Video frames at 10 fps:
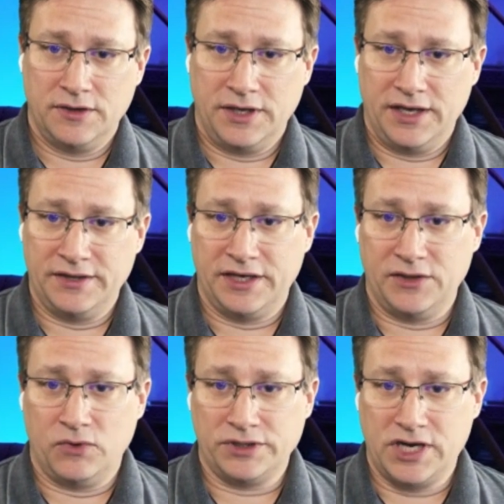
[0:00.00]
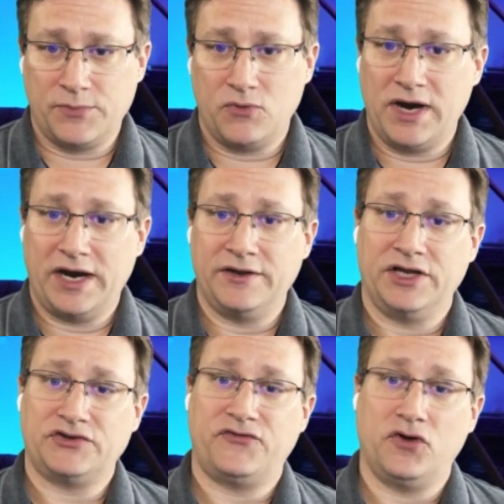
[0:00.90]
and then at one copper wire
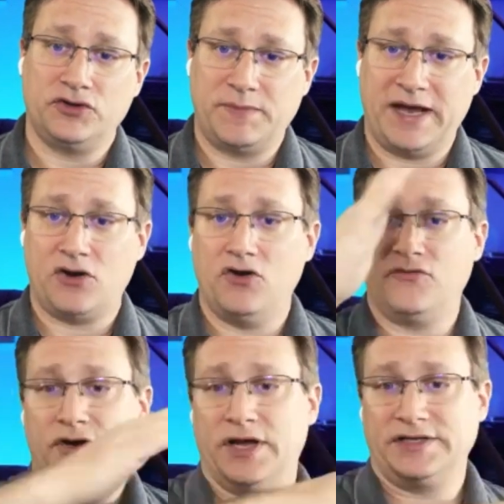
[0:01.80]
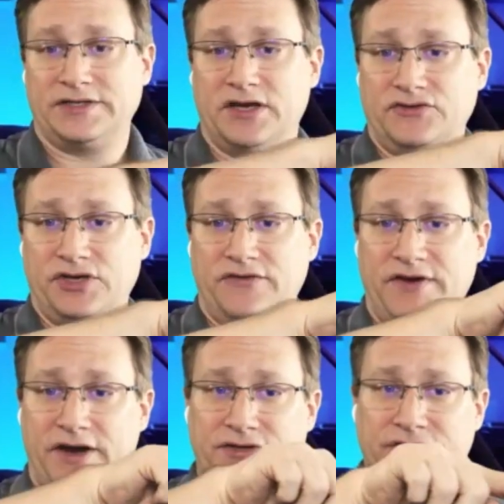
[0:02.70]
that's folded back over on itself. So you have
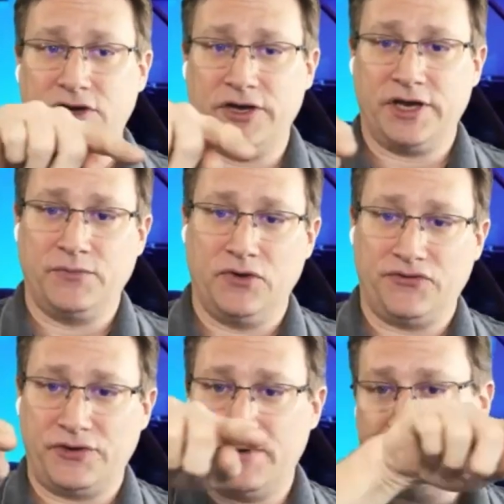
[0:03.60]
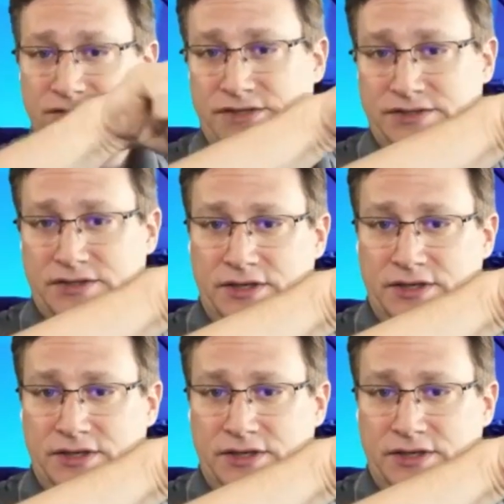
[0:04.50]
energy going in both directions.